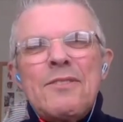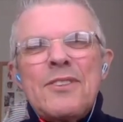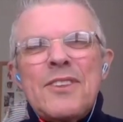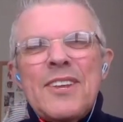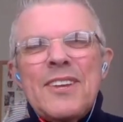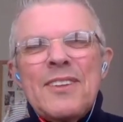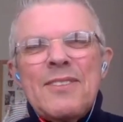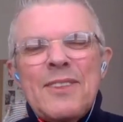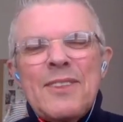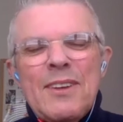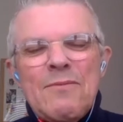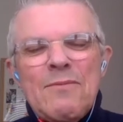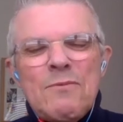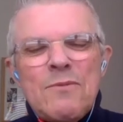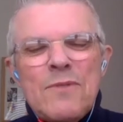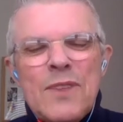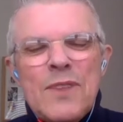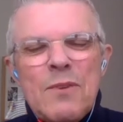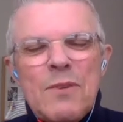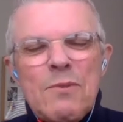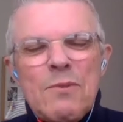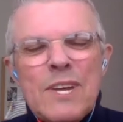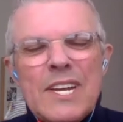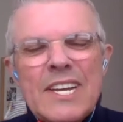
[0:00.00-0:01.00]
the
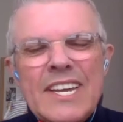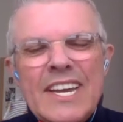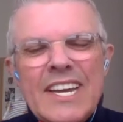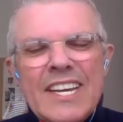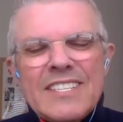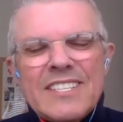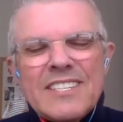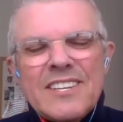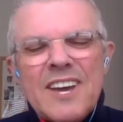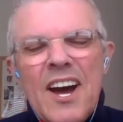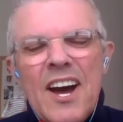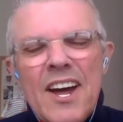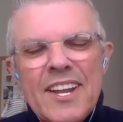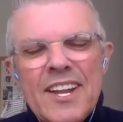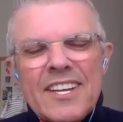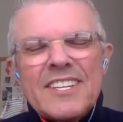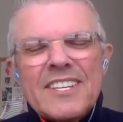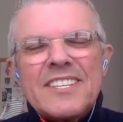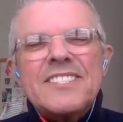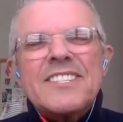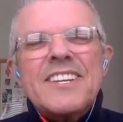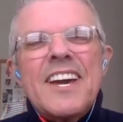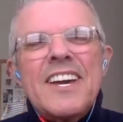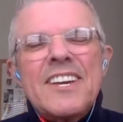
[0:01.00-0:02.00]
really exciting
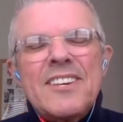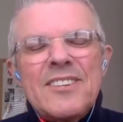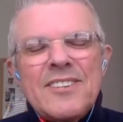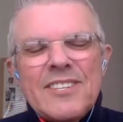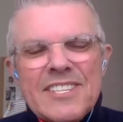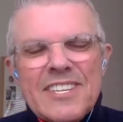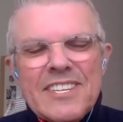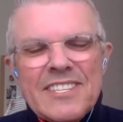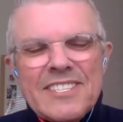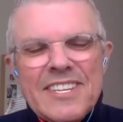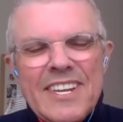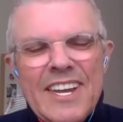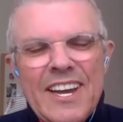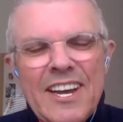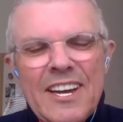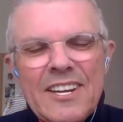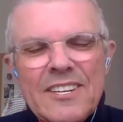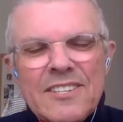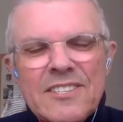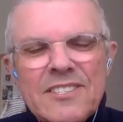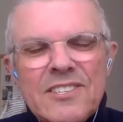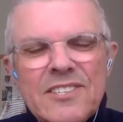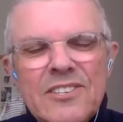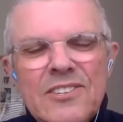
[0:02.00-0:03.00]
stages as they go to
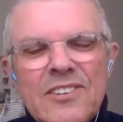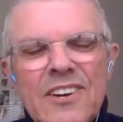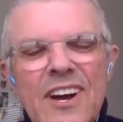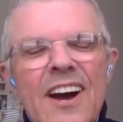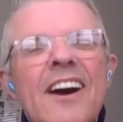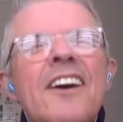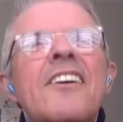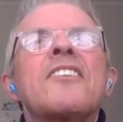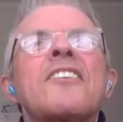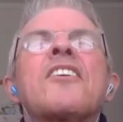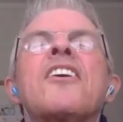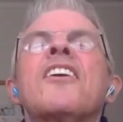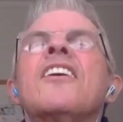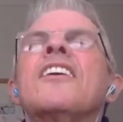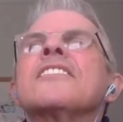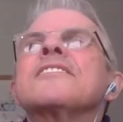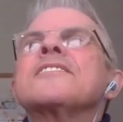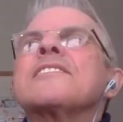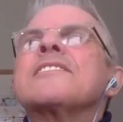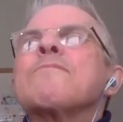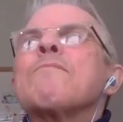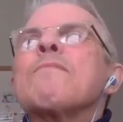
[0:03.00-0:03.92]
school. Oh gosh,